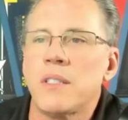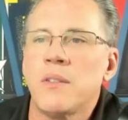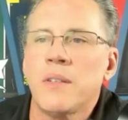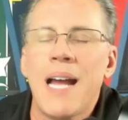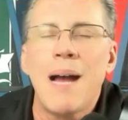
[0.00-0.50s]

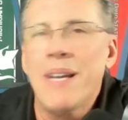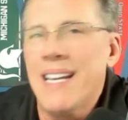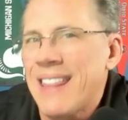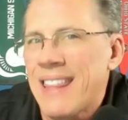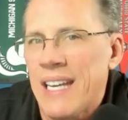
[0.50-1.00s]
So it got me
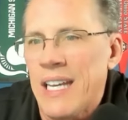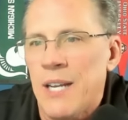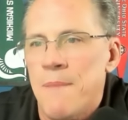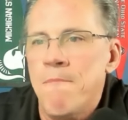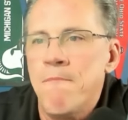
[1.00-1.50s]
to
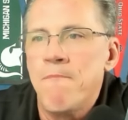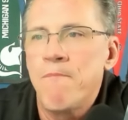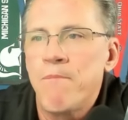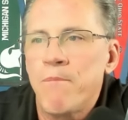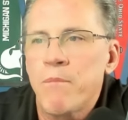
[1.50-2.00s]
thinking
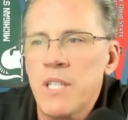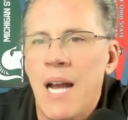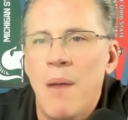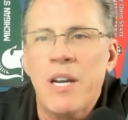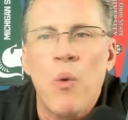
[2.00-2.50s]
just
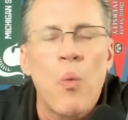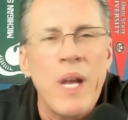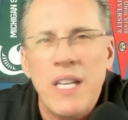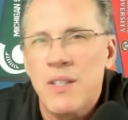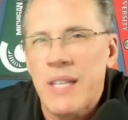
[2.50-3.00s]
how many
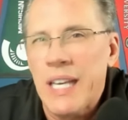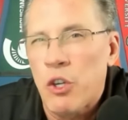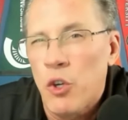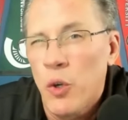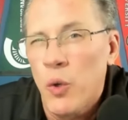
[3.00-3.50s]
wins they
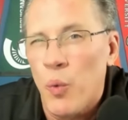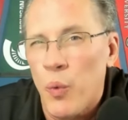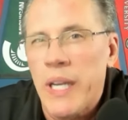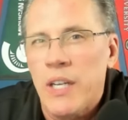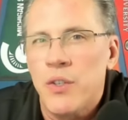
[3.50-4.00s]
could
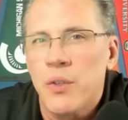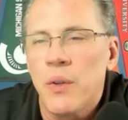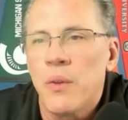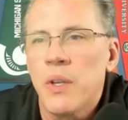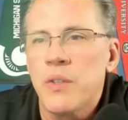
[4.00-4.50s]
reach
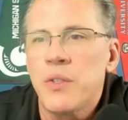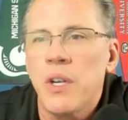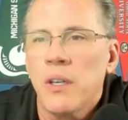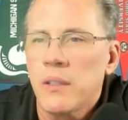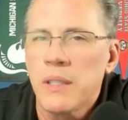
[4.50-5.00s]
this
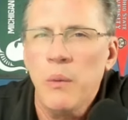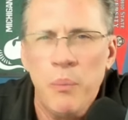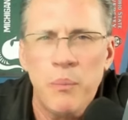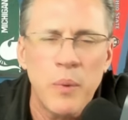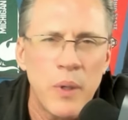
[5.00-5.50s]
year because they're a
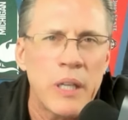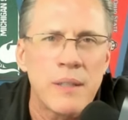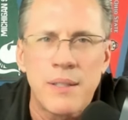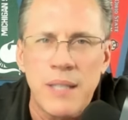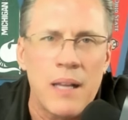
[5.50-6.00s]
pretty
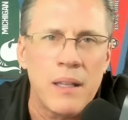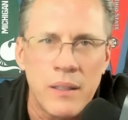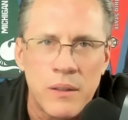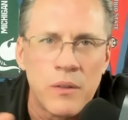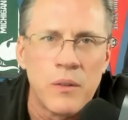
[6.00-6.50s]

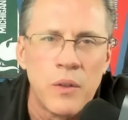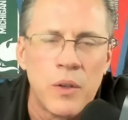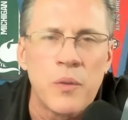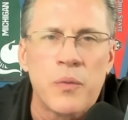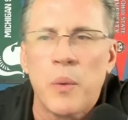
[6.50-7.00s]
solid,
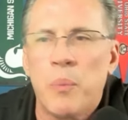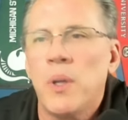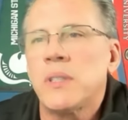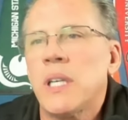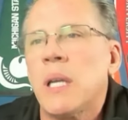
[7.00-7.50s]
good
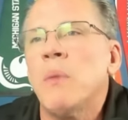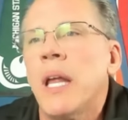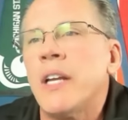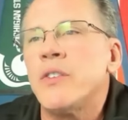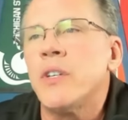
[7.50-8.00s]
football team
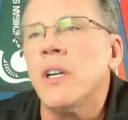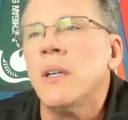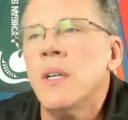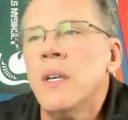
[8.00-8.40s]
last year.